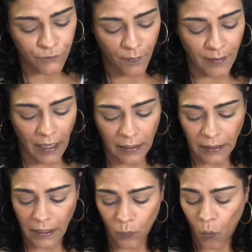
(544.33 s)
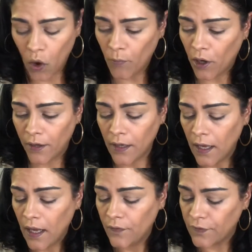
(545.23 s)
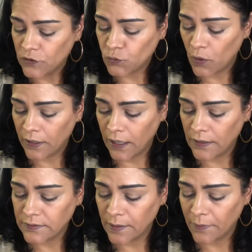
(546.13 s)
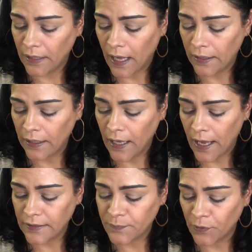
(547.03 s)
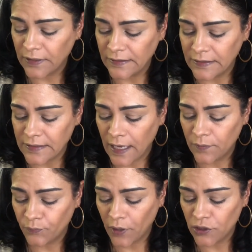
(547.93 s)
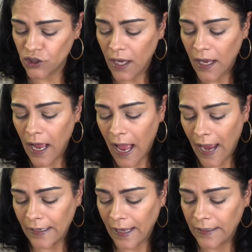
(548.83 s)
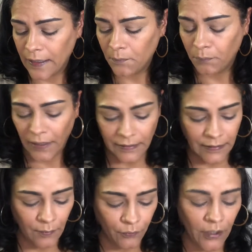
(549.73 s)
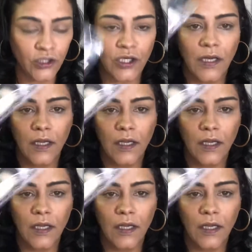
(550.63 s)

from Milani in Walmart. This one is the Milani Expertly Designed Brush Highlighting Blending Brush.